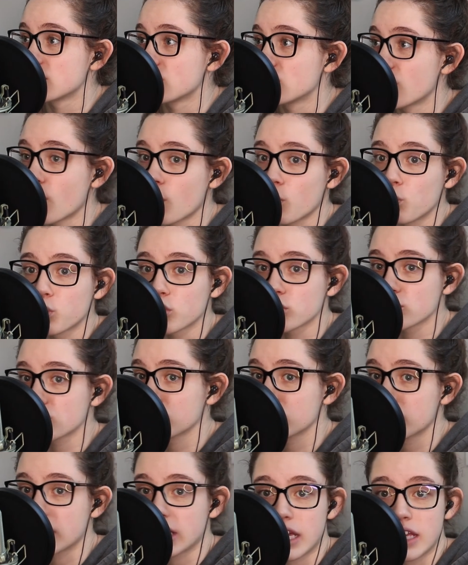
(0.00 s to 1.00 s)
you know, we're
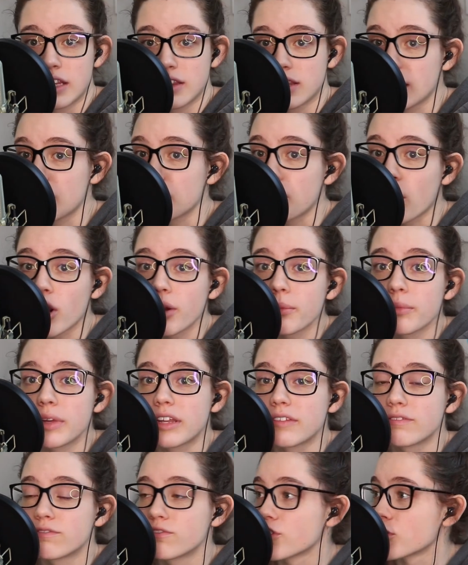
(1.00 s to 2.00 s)
in the
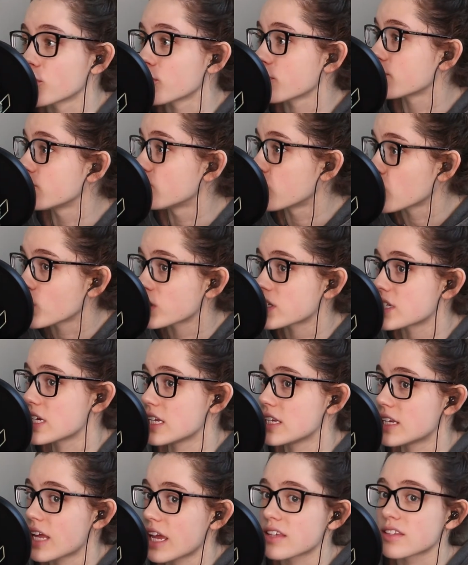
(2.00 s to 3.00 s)
apartment for
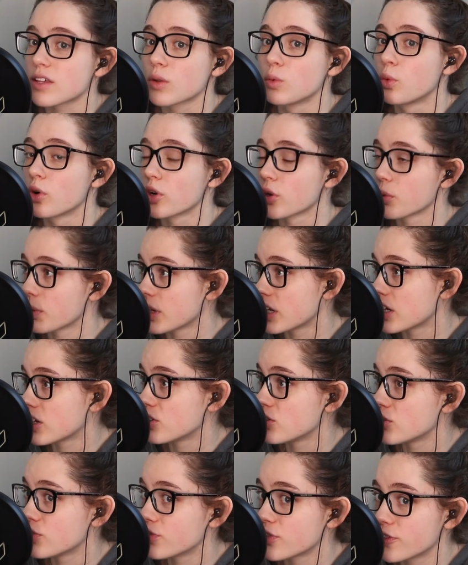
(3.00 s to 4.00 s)
14 days. Like, what are we going to
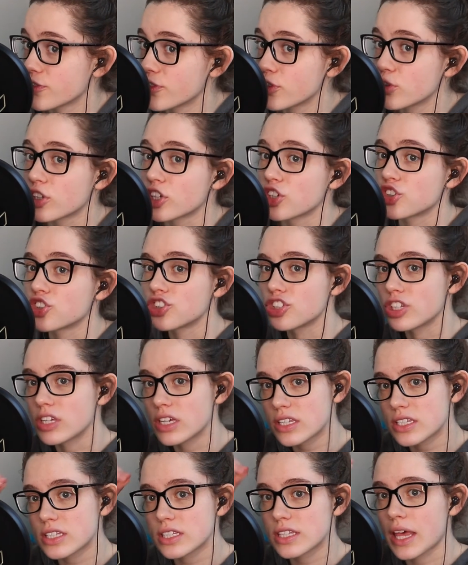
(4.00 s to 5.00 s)
do for food? Like,
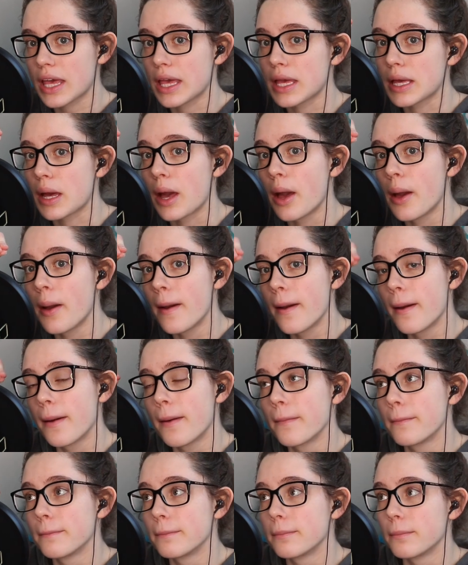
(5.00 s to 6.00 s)
she's like
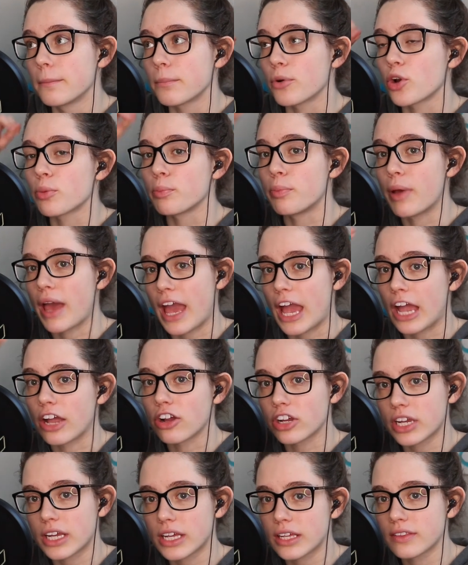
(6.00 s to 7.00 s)

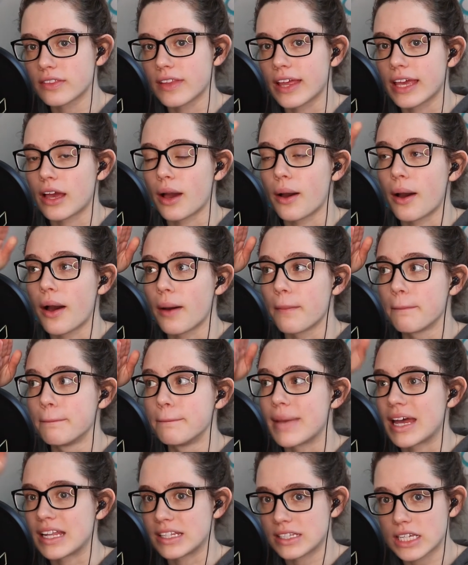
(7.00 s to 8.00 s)
preparing like
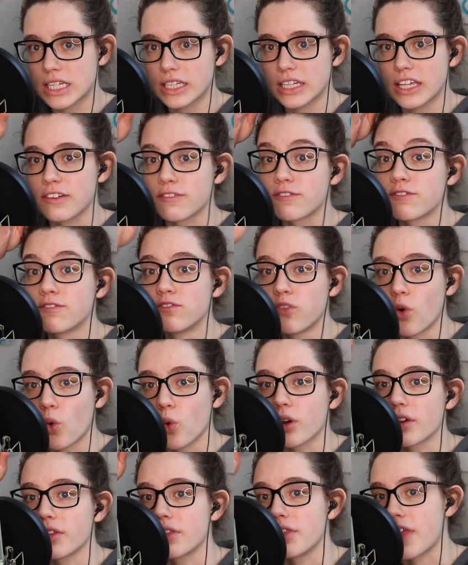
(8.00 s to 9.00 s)
mentally
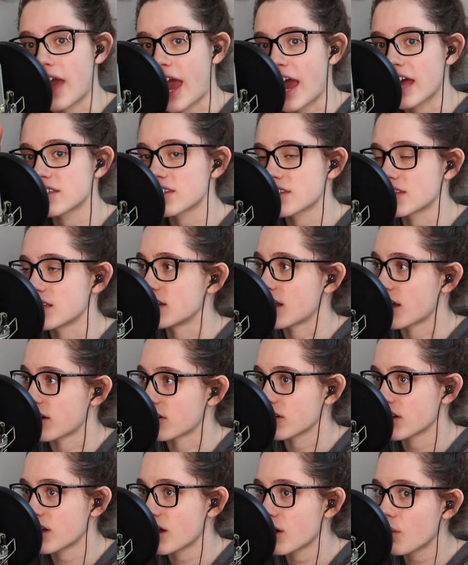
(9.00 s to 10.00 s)
for that
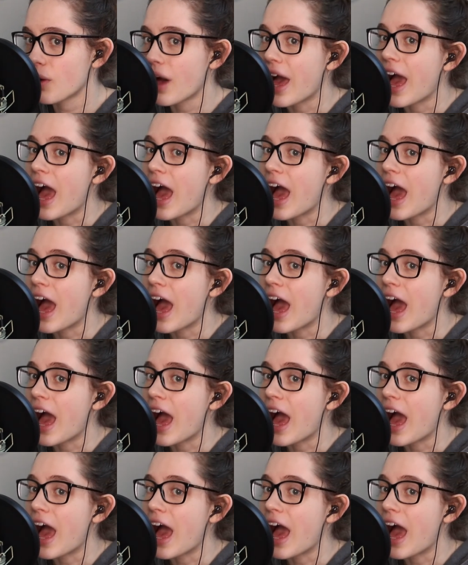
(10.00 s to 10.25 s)
scenario.